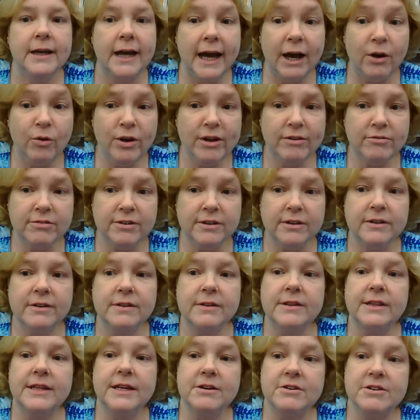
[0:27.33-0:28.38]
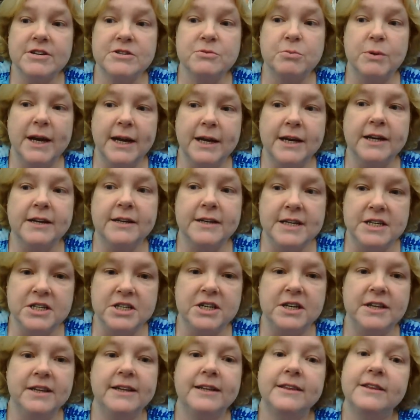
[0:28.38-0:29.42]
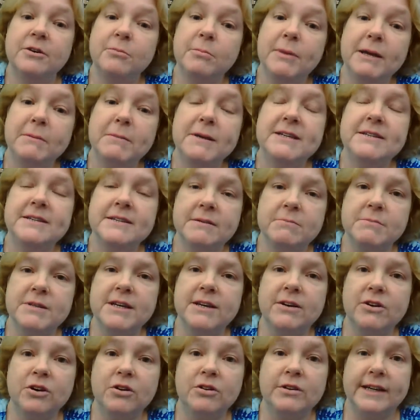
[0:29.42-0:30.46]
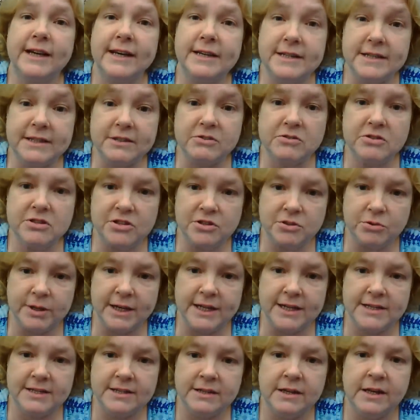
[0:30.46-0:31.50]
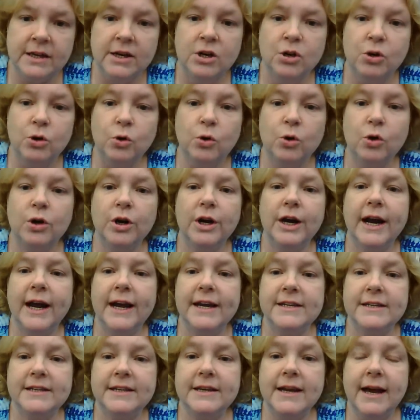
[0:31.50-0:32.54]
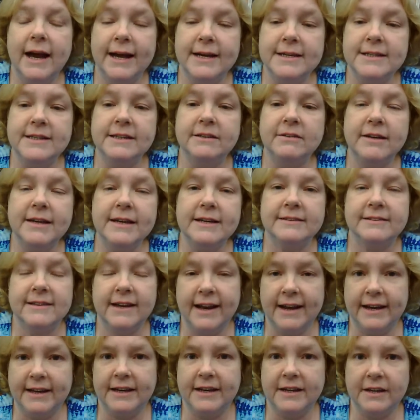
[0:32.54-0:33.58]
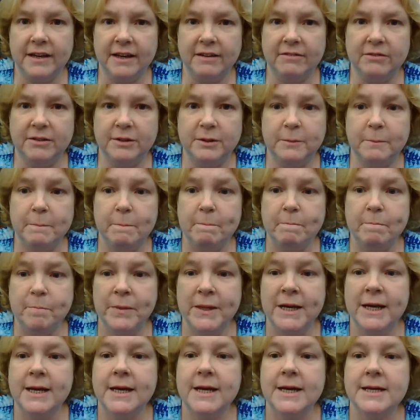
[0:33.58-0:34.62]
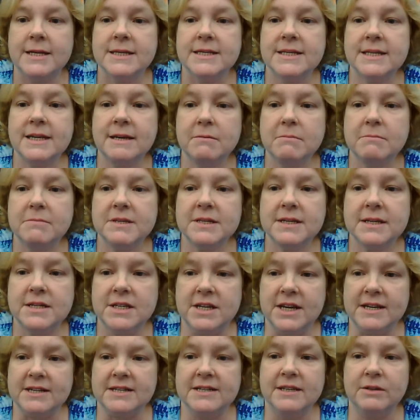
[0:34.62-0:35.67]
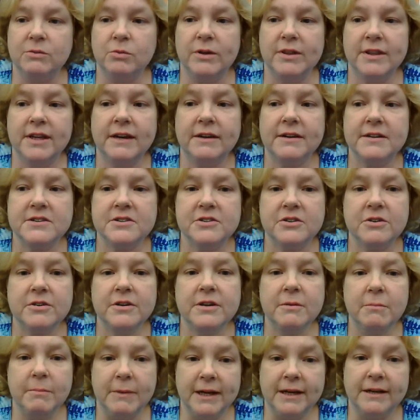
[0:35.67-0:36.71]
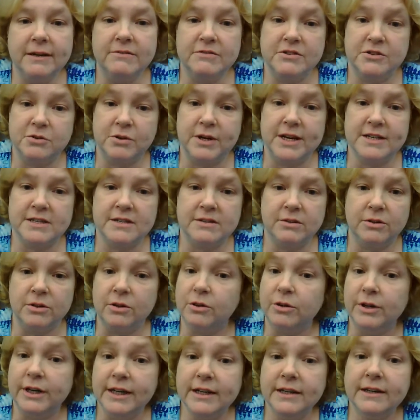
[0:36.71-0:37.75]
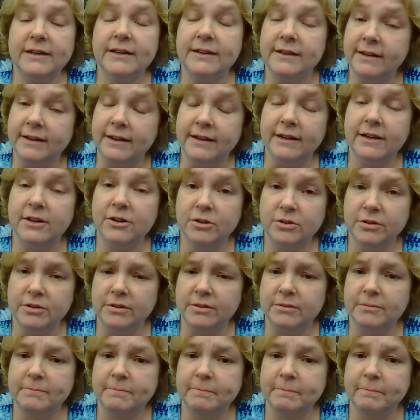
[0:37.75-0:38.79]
However, there is recognition that there may be something called ideal stress or ideal anxiety level. Some suggest that without a certain amount of stress, learning cannot occur.